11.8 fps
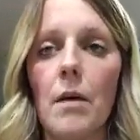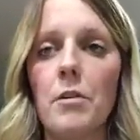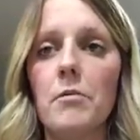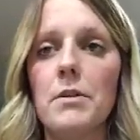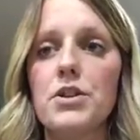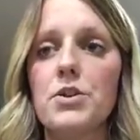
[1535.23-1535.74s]

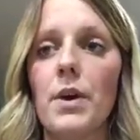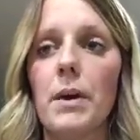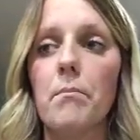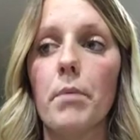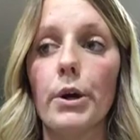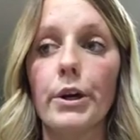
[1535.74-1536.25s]
We've been
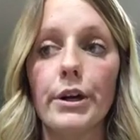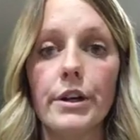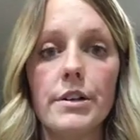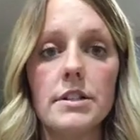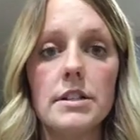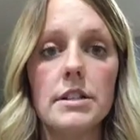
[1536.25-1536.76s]
doing
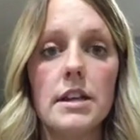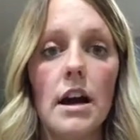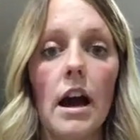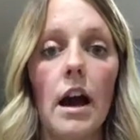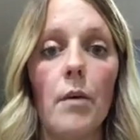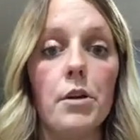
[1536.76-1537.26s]
burgers
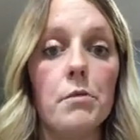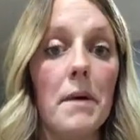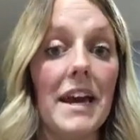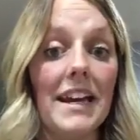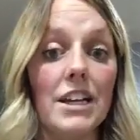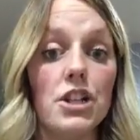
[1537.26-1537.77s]
with
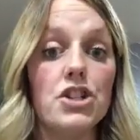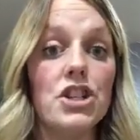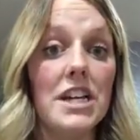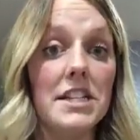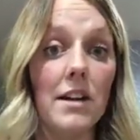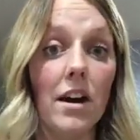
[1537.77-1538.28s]
bacon and
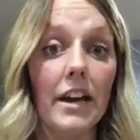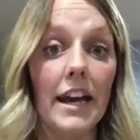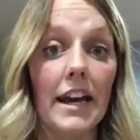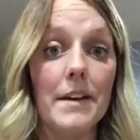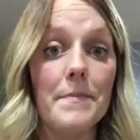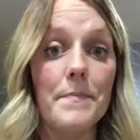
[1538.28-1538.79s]
cheese on
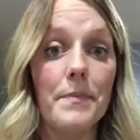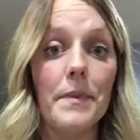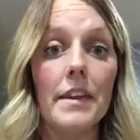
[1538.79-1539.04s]
it.